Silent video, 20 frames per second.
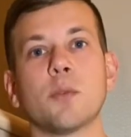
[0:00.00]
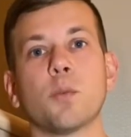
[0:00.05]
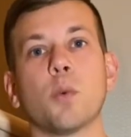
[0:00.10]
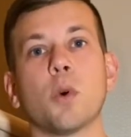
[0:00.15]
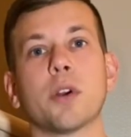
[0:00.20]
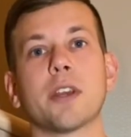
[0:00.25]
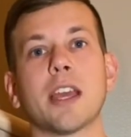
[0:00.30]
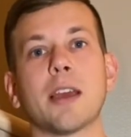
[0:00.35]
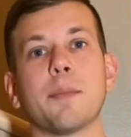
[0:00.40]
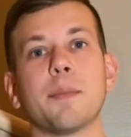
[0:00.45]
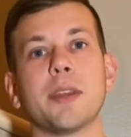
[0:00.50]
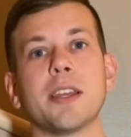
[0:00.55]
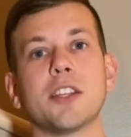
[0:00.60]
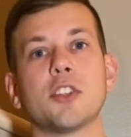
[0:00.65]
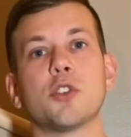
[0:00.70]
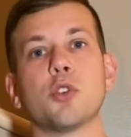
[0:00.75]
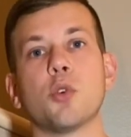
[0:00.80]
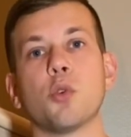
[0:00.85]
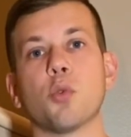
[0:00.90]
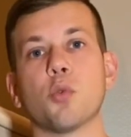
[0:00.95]
will get me
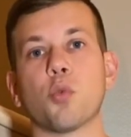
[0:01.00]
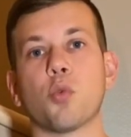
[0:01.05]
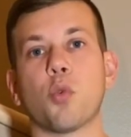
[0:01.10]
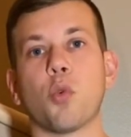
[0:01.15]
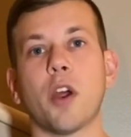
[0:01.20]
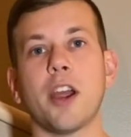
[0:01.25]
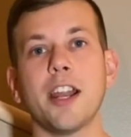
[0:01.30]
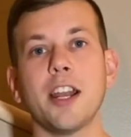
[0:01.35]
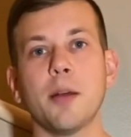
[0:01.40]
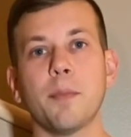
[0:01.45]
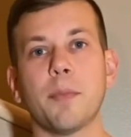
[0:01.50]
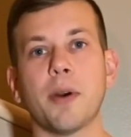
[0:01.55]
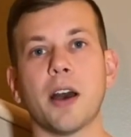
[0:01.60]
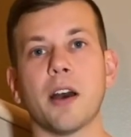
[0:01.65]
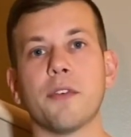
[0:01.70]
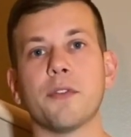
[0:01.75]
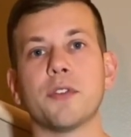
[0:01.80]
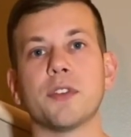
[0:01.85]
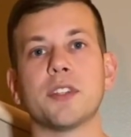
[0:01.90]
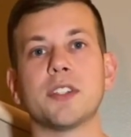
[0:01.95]
to right
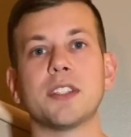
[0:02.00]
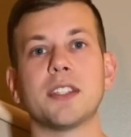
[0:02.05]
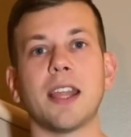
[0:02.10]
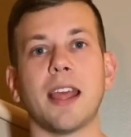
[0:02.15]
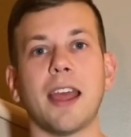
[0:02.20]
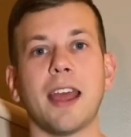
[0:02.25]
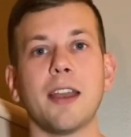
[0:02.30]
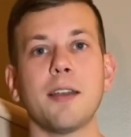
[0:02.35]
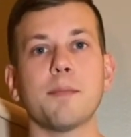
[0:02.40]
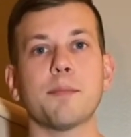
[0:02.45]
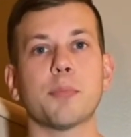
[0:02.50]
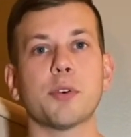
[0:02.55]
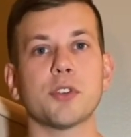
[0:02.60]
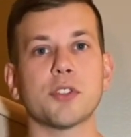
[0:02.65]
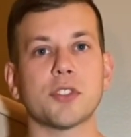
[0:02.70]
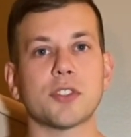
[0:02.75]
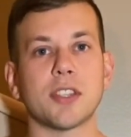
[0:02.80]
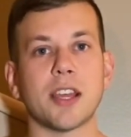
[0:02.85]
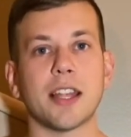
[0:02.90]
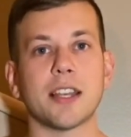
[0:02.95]
above
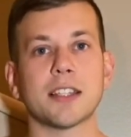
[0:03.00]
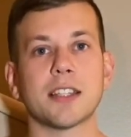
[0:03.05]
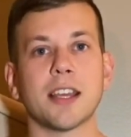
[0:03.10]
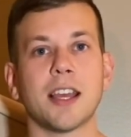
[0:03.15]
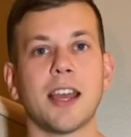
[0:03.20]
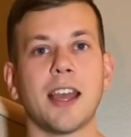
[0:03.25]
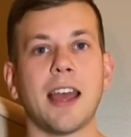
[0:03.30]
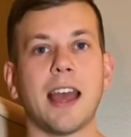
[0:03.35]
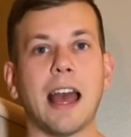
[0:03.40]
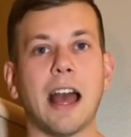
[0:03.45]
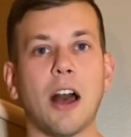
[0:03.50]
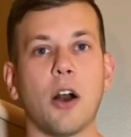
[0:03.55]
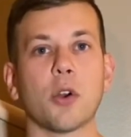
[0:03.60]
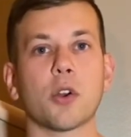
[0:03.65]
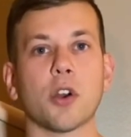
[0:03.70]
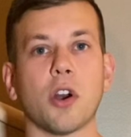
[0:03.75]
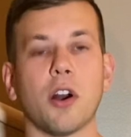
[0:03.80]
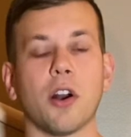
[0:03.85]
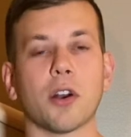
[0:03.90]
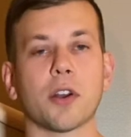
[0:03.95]
10%
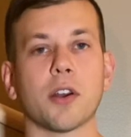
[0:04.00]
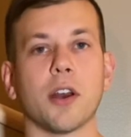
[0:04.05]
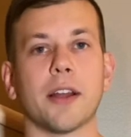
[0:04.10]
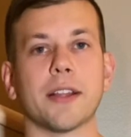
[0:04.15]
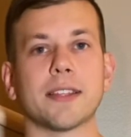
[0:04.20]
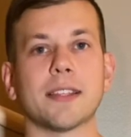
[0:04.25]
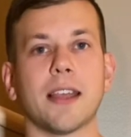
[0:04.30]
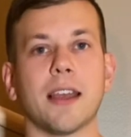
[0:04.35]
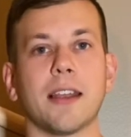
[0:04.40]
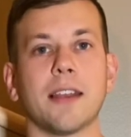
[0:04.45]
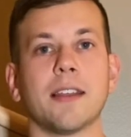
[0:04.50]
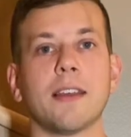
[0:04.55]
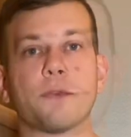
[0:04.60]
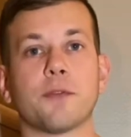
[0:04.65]
alcohol content.